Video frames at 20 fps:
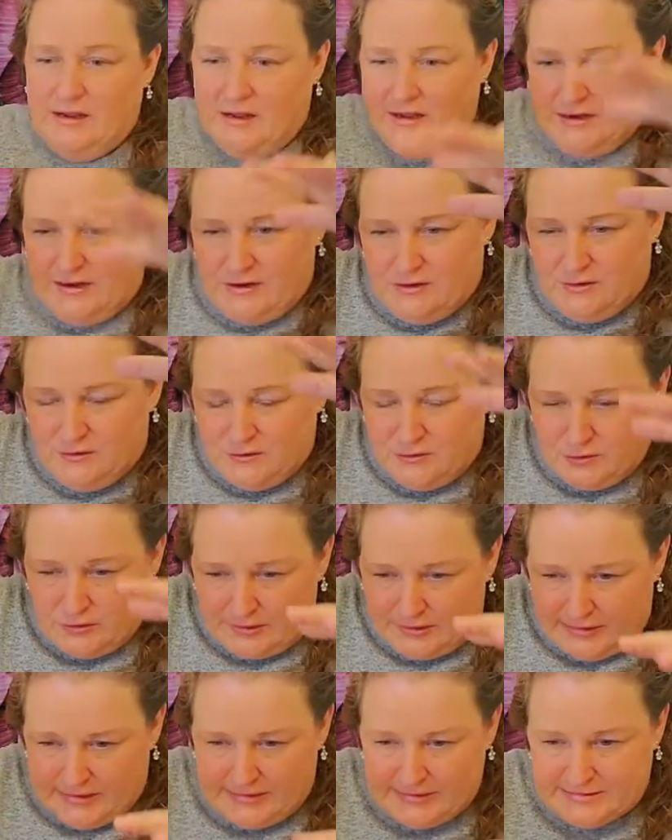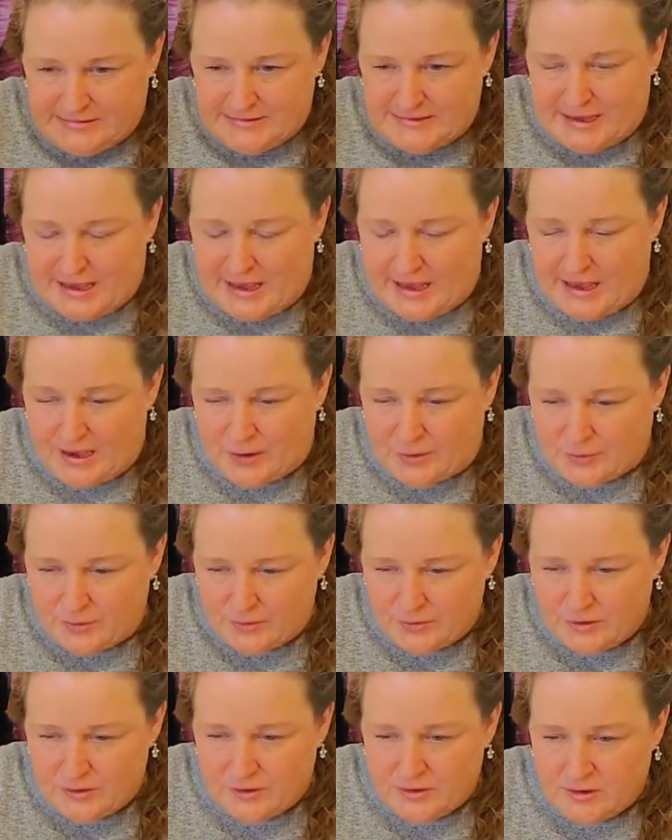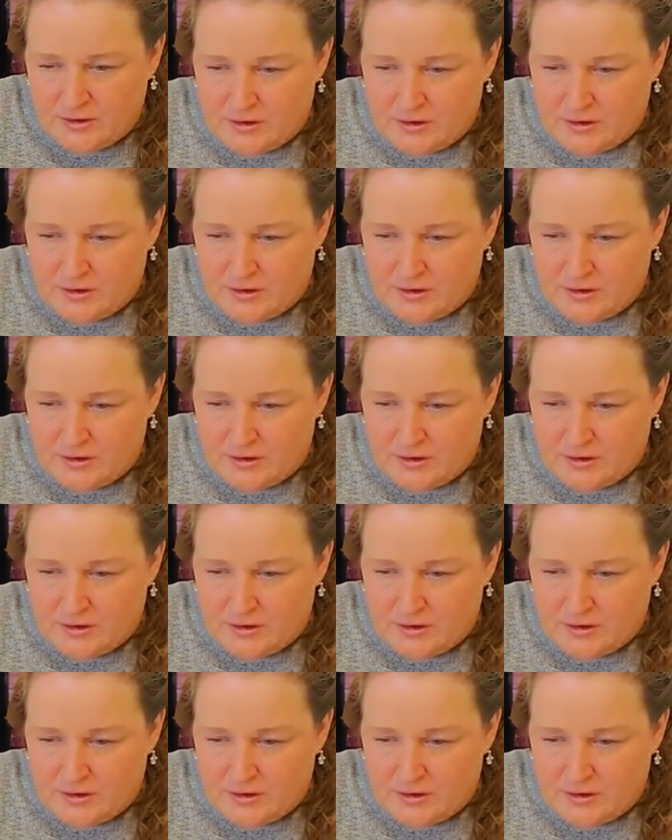you're looking down